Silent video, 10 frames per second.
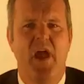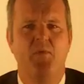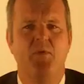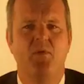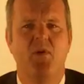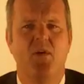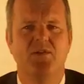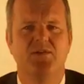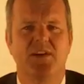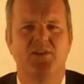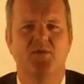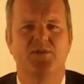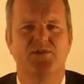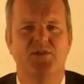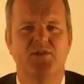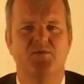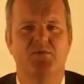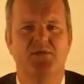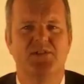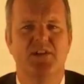and we will contact you as soon as we
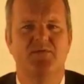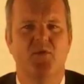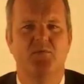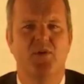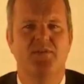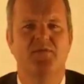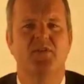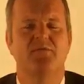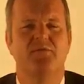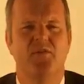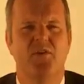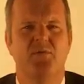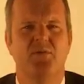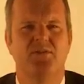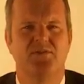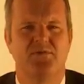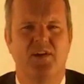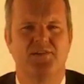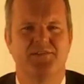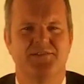receive your brief to confirm your
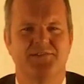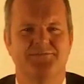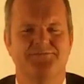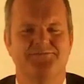instructions.